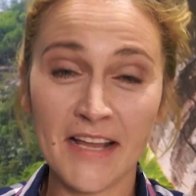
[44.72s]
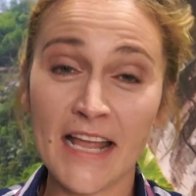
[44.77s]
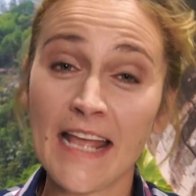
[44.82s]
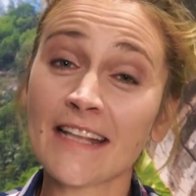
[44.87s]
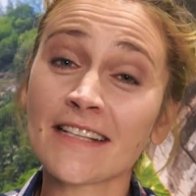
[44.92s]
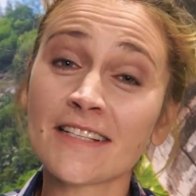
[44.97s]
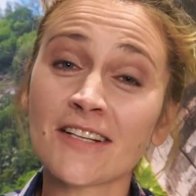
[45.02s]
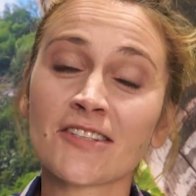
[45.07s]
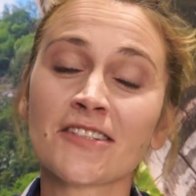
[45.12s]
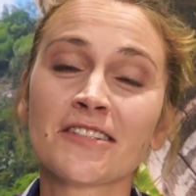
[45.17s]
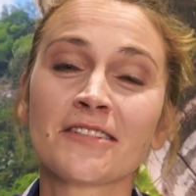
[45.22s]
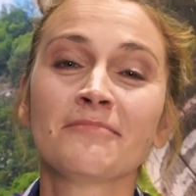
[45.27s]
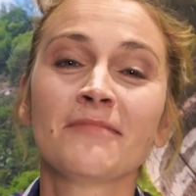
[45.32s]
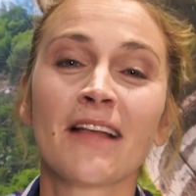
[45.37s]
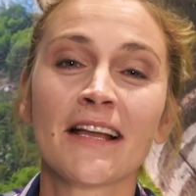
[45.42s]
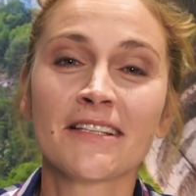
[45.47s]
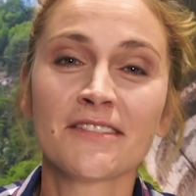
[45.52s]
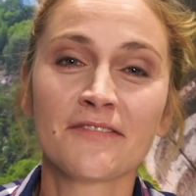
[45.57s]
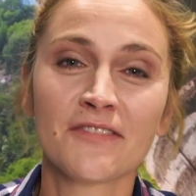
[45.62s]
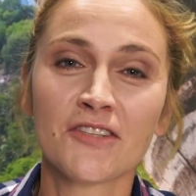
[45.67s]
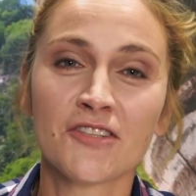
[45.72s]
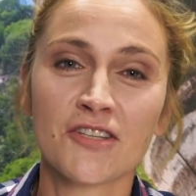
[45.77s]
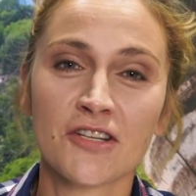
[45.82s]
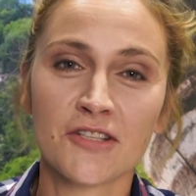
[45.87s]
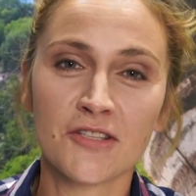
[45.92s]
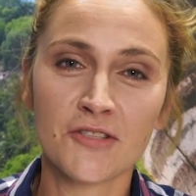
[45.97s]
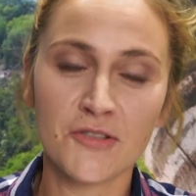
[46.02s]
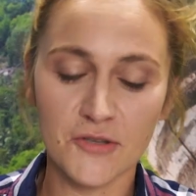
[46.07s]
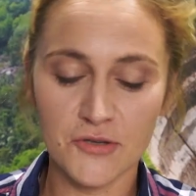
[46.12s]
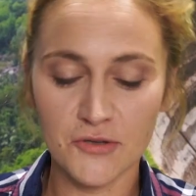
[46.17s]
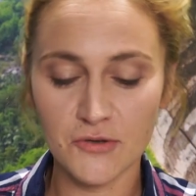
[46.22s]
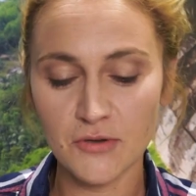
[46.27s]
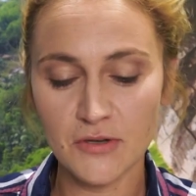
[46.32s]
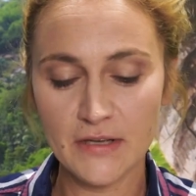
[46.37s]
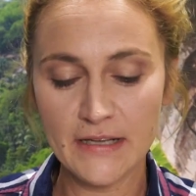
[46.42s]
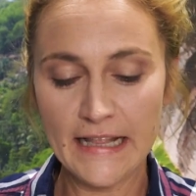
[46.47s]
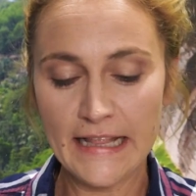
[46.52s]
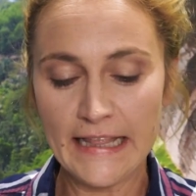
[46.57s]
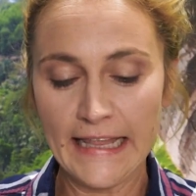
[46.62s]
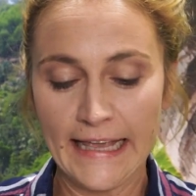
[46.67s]
It's got some nice features too,
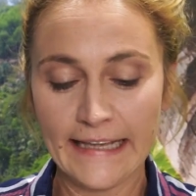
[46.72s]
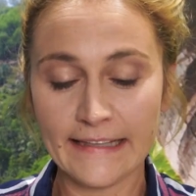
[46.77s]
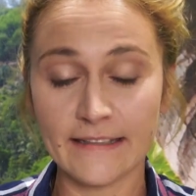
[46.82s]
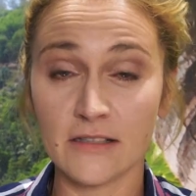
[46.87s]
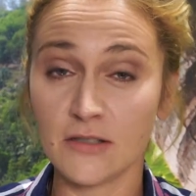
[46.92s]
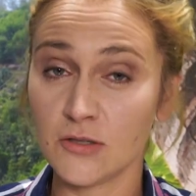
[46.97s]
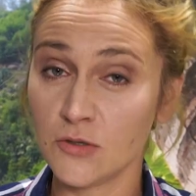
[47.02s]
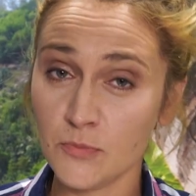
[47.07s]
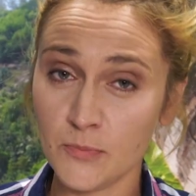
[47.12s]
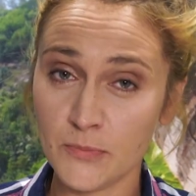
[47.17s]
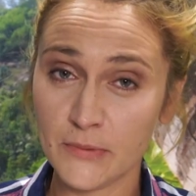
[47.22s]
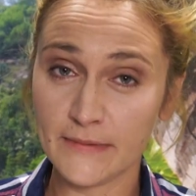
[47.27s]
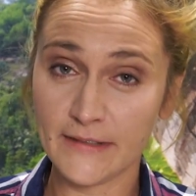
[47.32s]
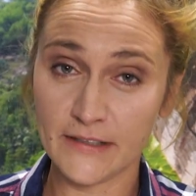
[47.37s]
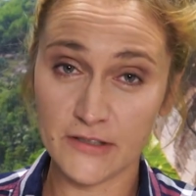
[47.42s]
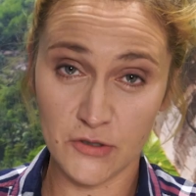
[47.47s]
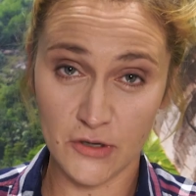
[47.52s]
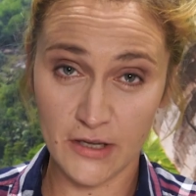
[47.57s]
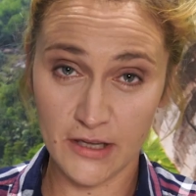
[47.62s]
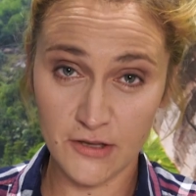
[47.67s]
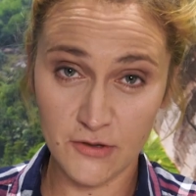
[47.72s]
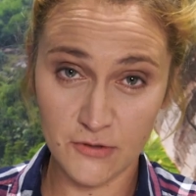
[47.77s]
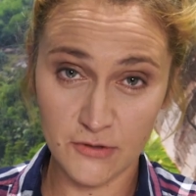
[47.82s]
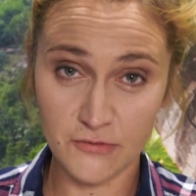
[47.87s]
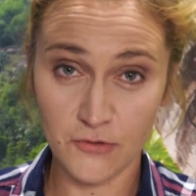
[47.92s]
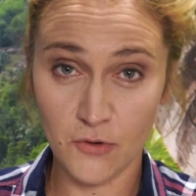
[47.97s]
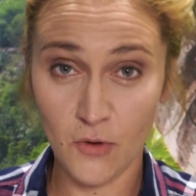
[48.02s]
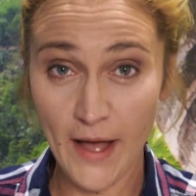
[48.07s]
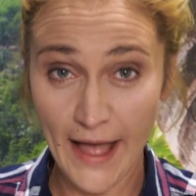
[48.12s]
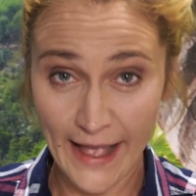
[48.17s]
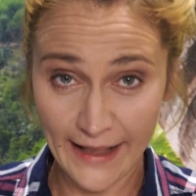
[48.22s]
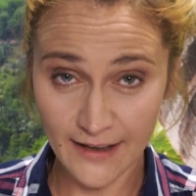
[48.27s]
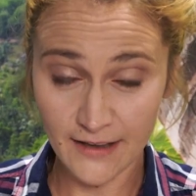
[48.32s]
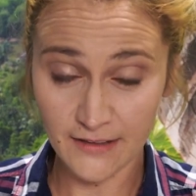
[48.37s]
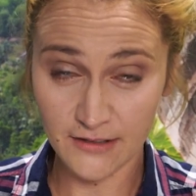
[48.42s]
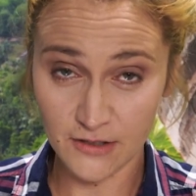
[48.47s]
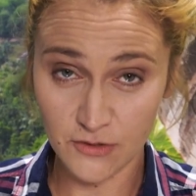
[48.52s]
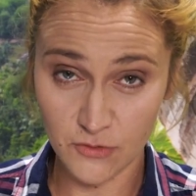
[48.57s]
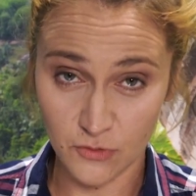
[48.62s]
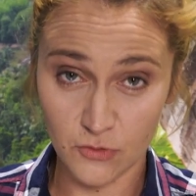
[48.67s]
like the loop that you can use for
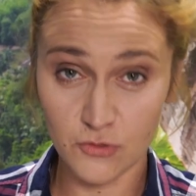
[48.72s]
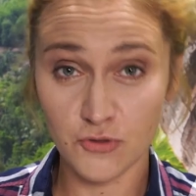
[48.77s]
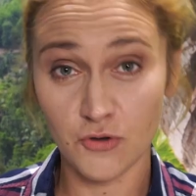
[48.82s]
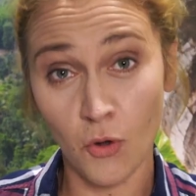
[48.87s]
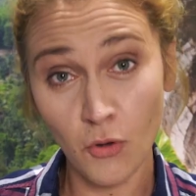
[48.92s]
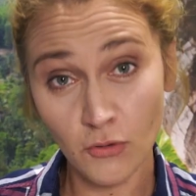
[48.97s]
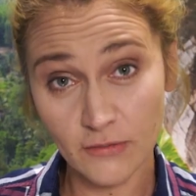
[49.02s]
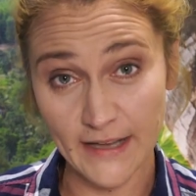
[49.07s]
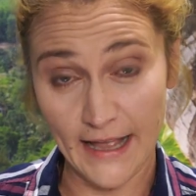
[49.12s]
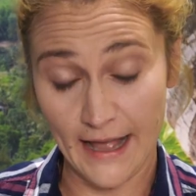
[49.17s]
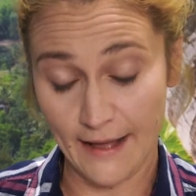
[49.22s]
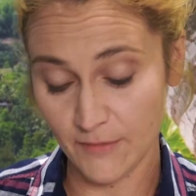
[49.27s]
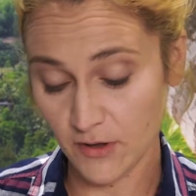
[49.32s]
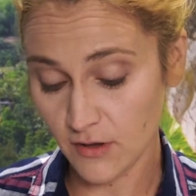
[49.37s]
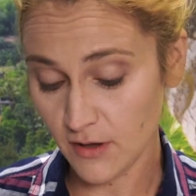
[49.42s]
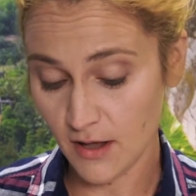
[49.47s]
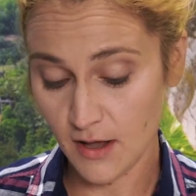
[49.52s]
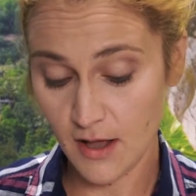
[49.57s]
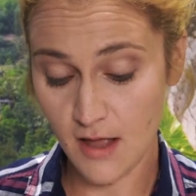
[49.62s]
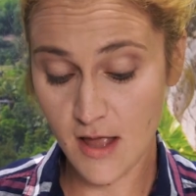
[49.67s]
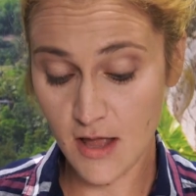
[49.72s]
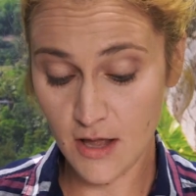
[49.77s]
hanging the torch on the hammock,